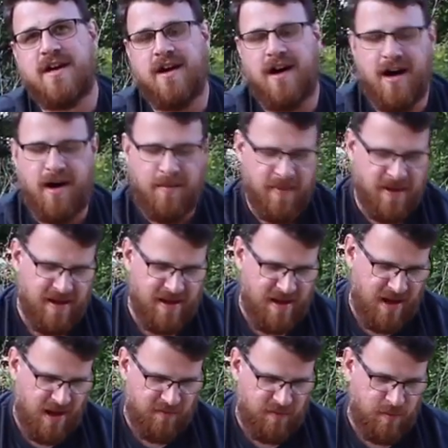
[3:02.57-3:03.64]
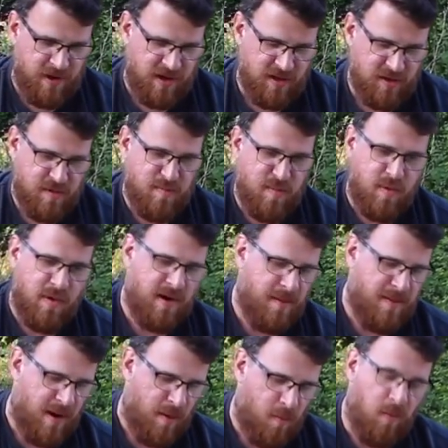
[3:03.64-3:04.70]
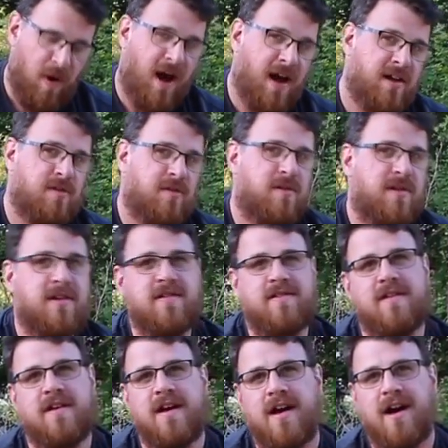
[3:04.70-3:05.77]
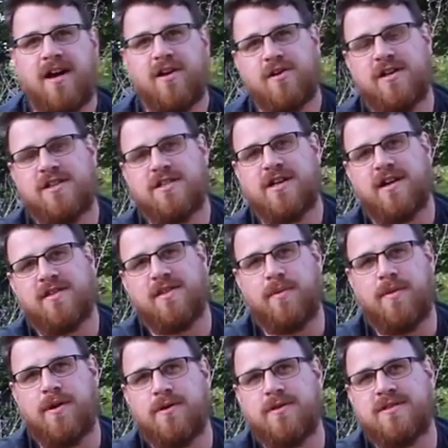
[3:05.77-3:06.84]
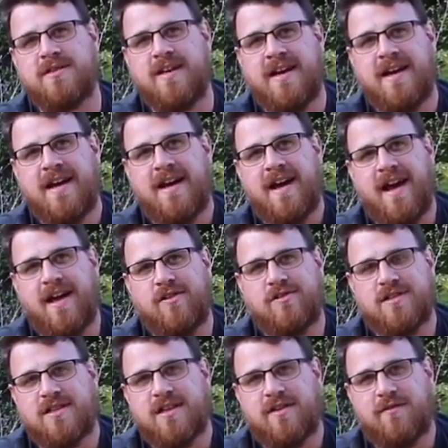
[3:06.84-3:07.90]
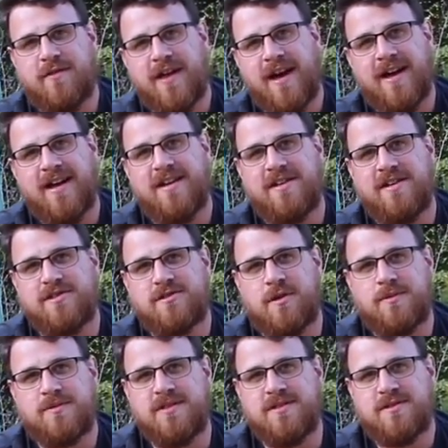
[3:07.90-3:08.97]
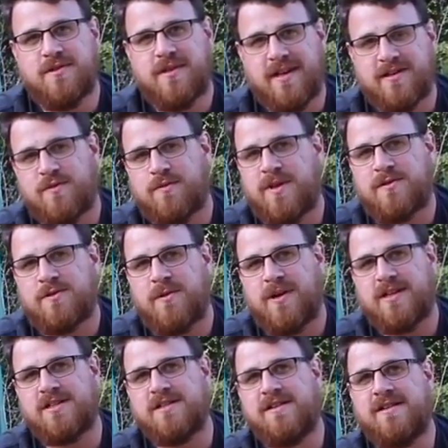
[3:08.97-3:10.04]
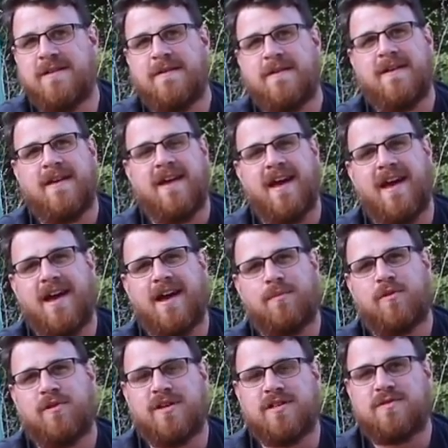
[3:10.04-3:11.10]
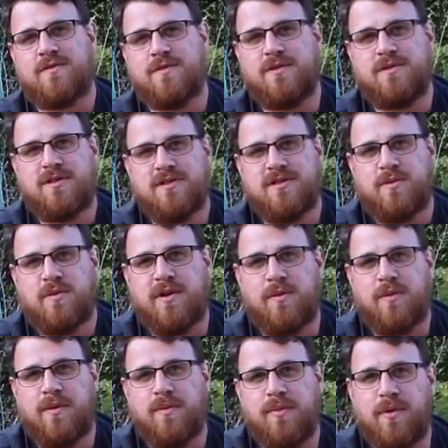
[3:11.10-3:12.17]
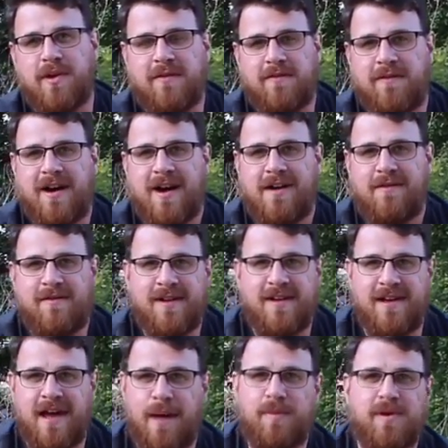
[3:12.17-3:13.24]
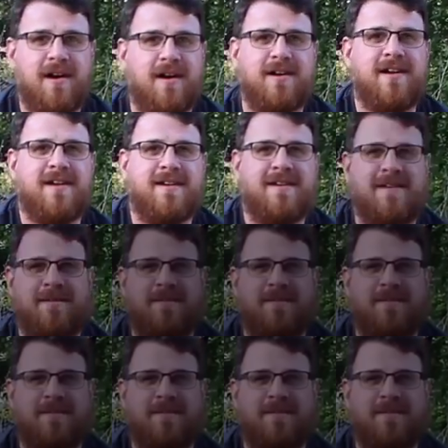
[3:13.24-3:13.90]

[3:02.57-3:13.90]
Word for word: Um, if you want to learn more about why you do this, uh, you can check the post and there's a link for that in the description. So thanks so much for watching. And I'm Chris from New Jersey 101.5. Happy gardening.